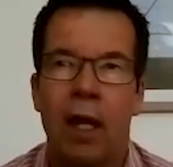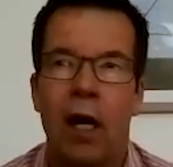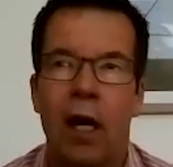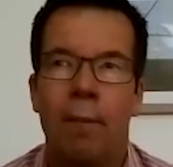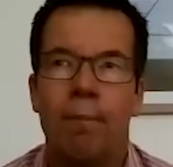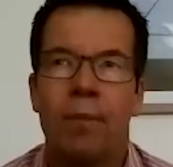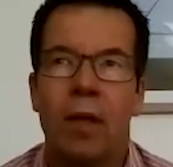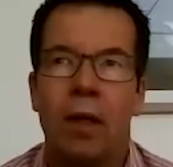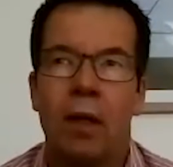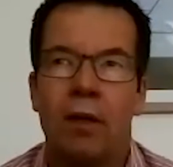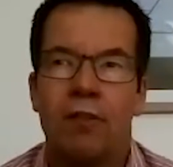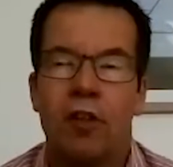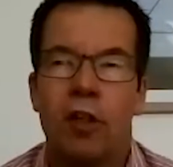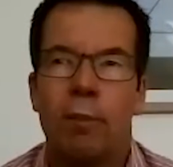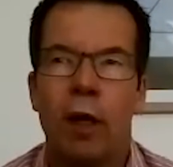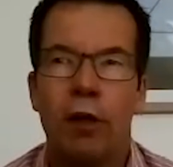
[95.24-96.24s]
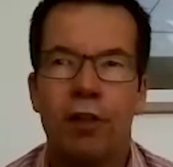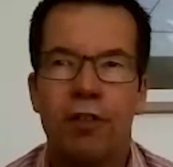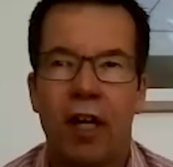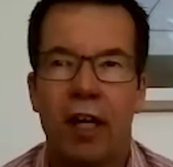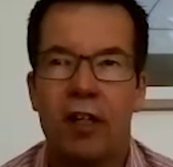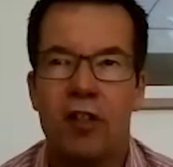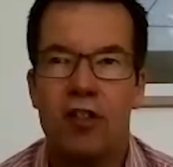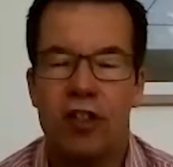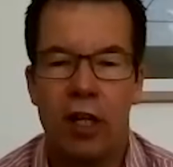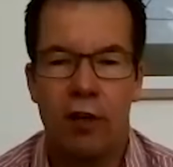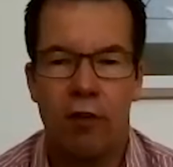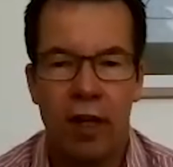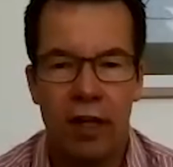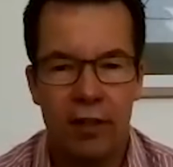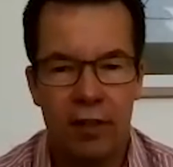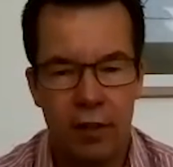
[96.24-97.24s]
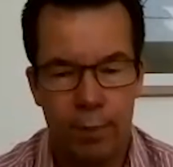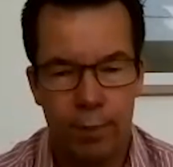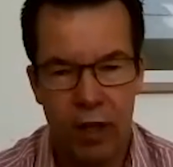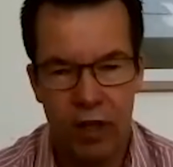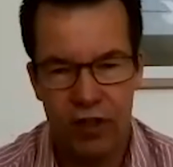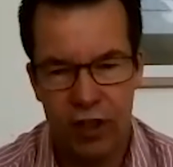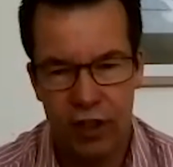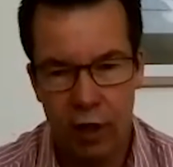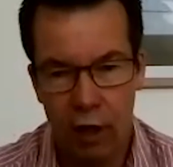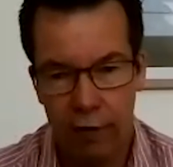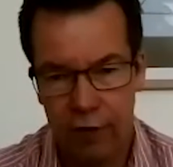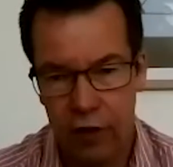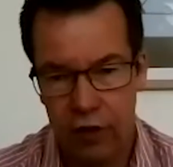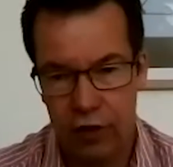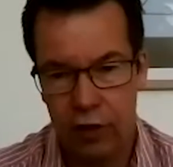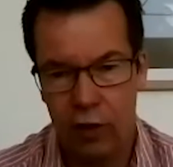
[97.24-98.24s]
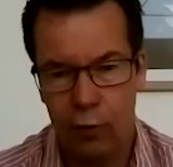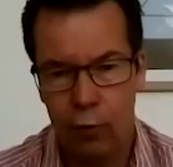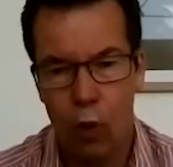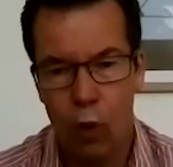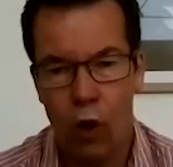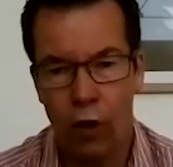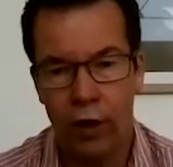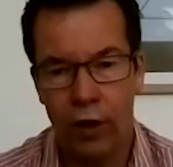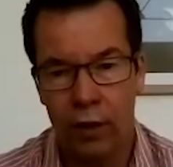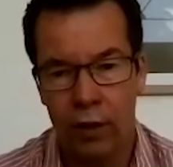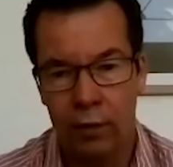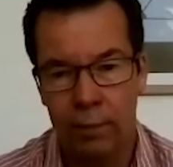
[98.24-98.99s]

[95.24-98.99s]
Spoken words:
So the most that can generate is a pressure coefficient of 1.